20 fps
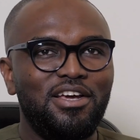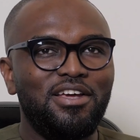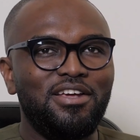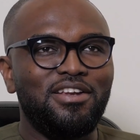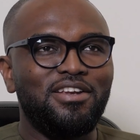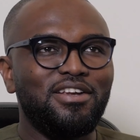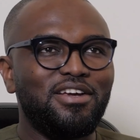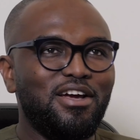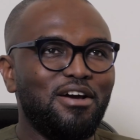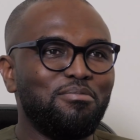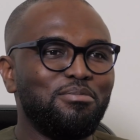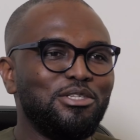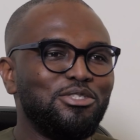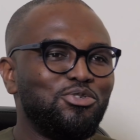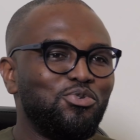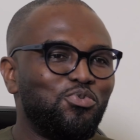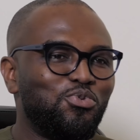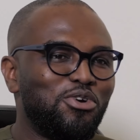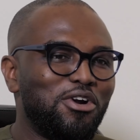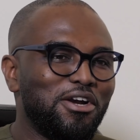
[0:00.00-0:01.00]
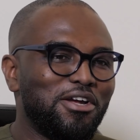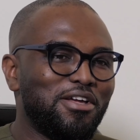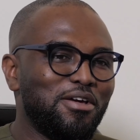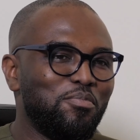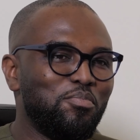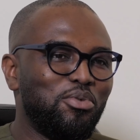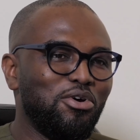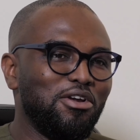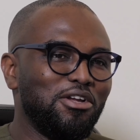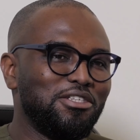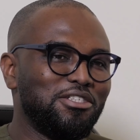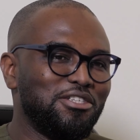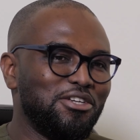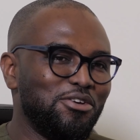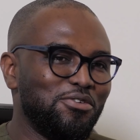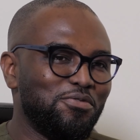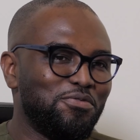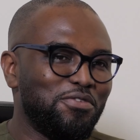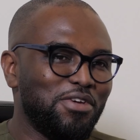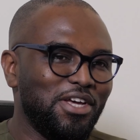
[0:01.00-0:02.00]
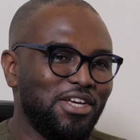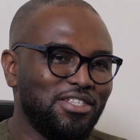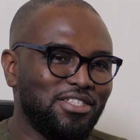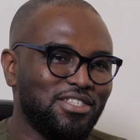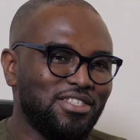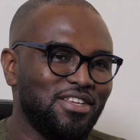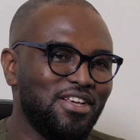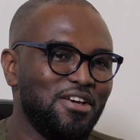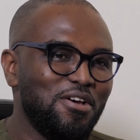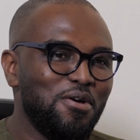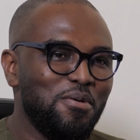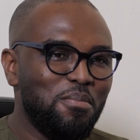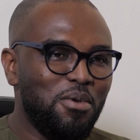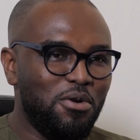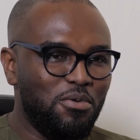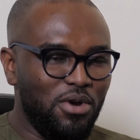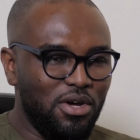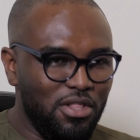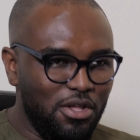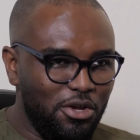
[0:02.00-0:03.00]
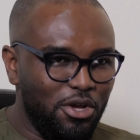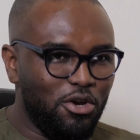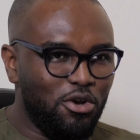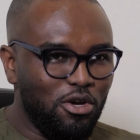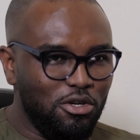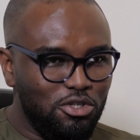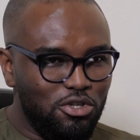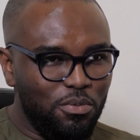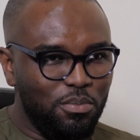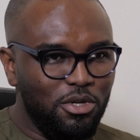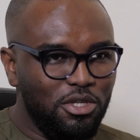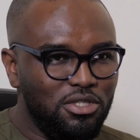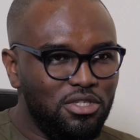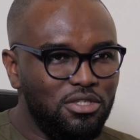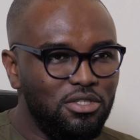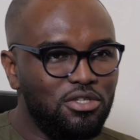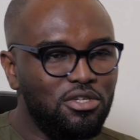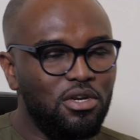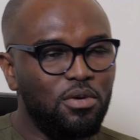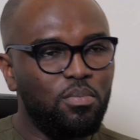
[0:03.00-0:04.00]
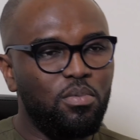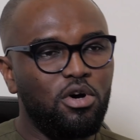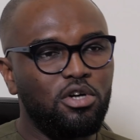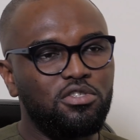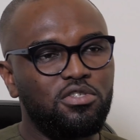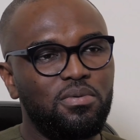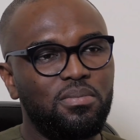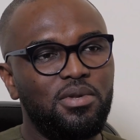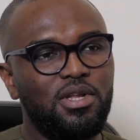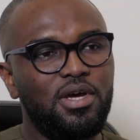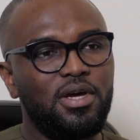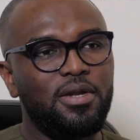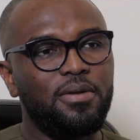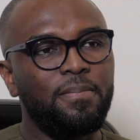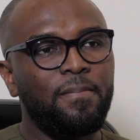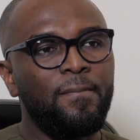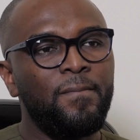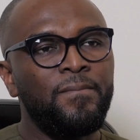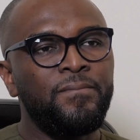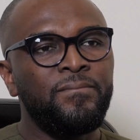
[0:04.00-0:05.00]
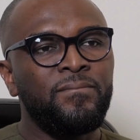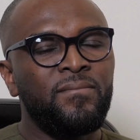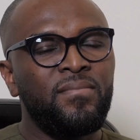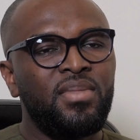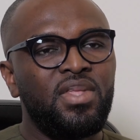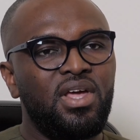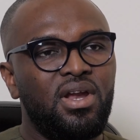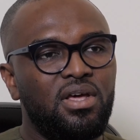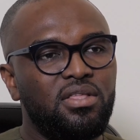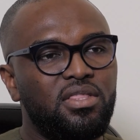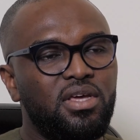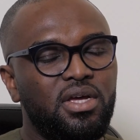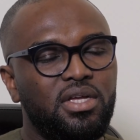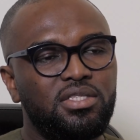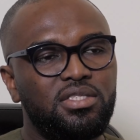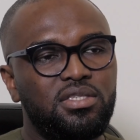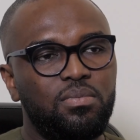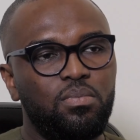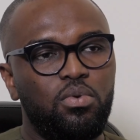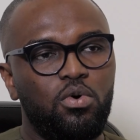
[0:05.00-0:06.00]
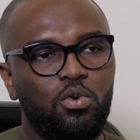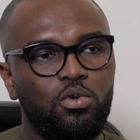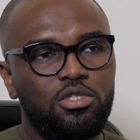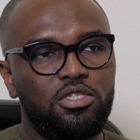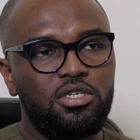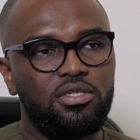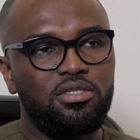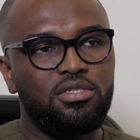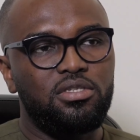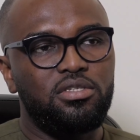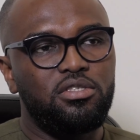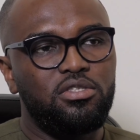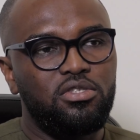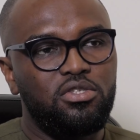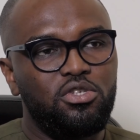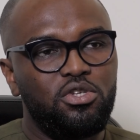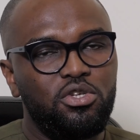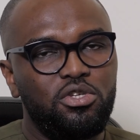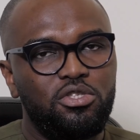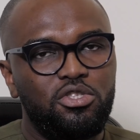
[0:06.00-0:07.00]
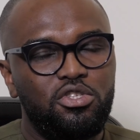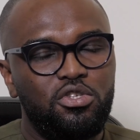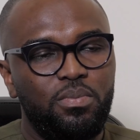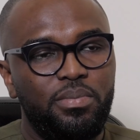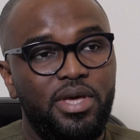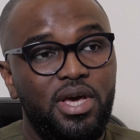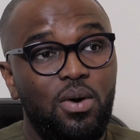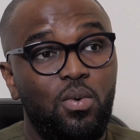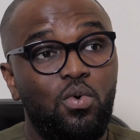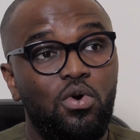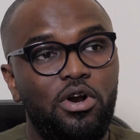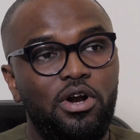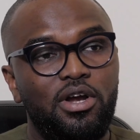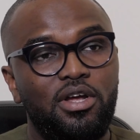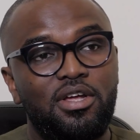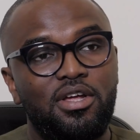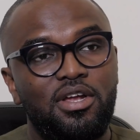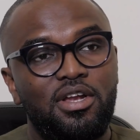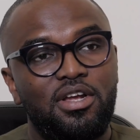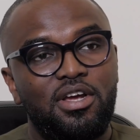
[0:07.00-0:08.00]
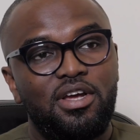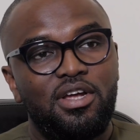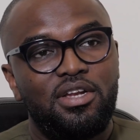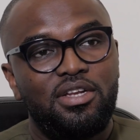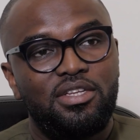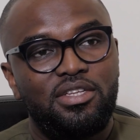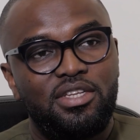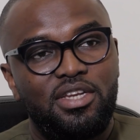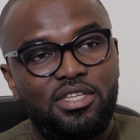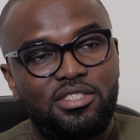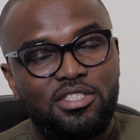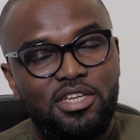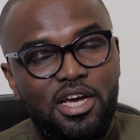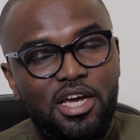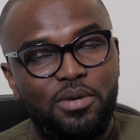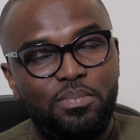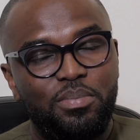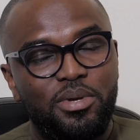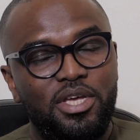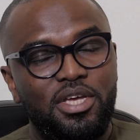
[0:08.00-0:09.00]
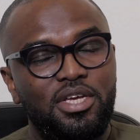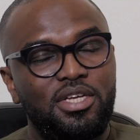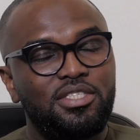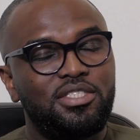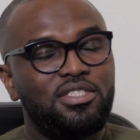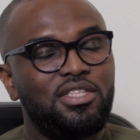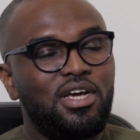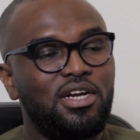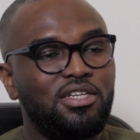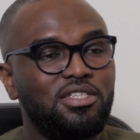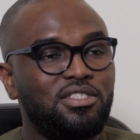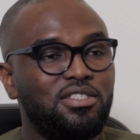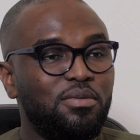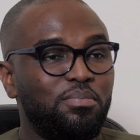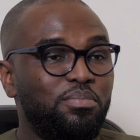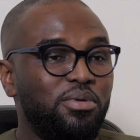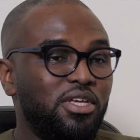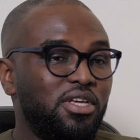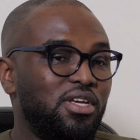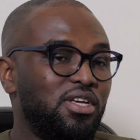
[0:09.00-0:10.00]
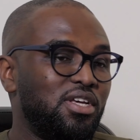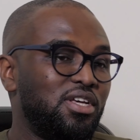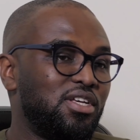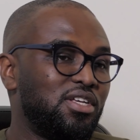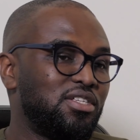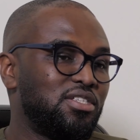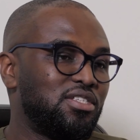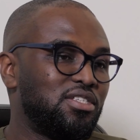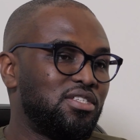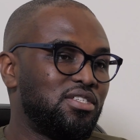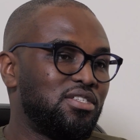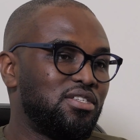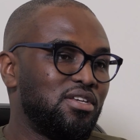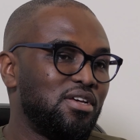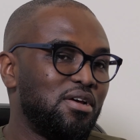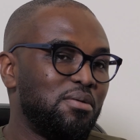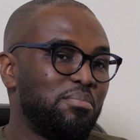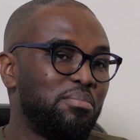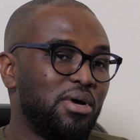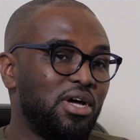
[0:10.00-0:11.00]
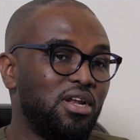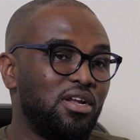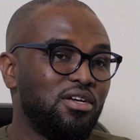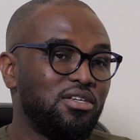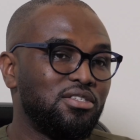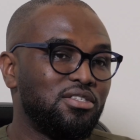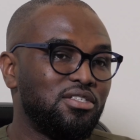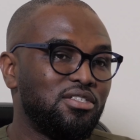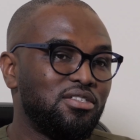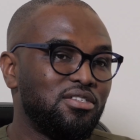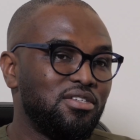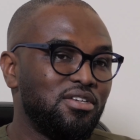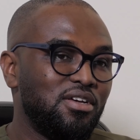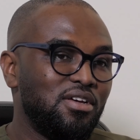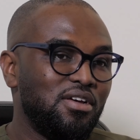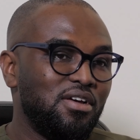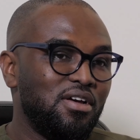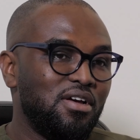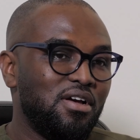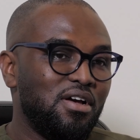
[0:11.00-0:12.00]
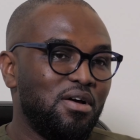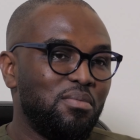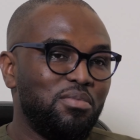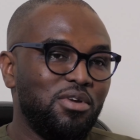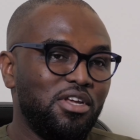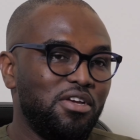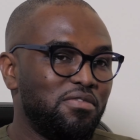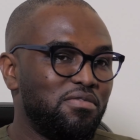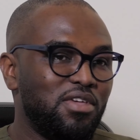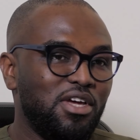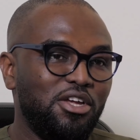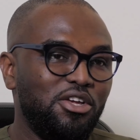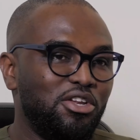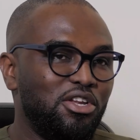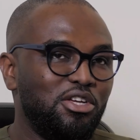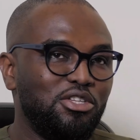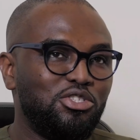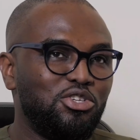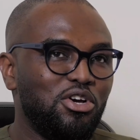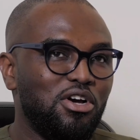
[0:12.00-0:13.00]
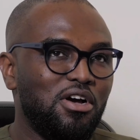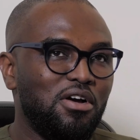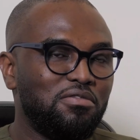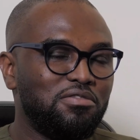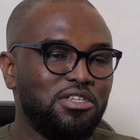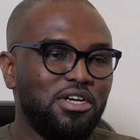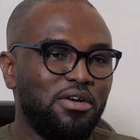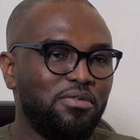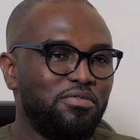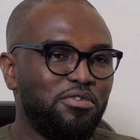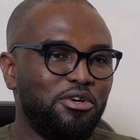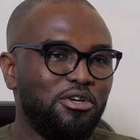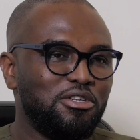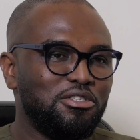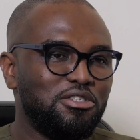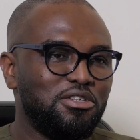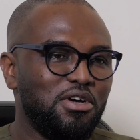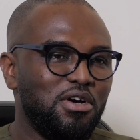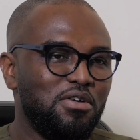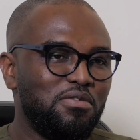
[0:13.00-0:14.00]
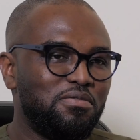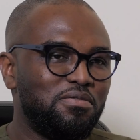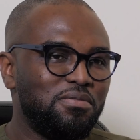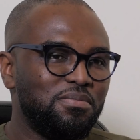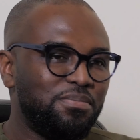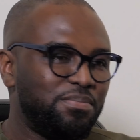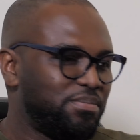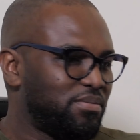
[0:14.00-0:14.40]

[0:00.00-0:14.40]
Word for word: and coming to work and polishing your face, but rather you're contributing to the bottom line. know, I think it's important to, to be aware. The third piece, that is the B, is balance. I believe that you need to have time for yourself.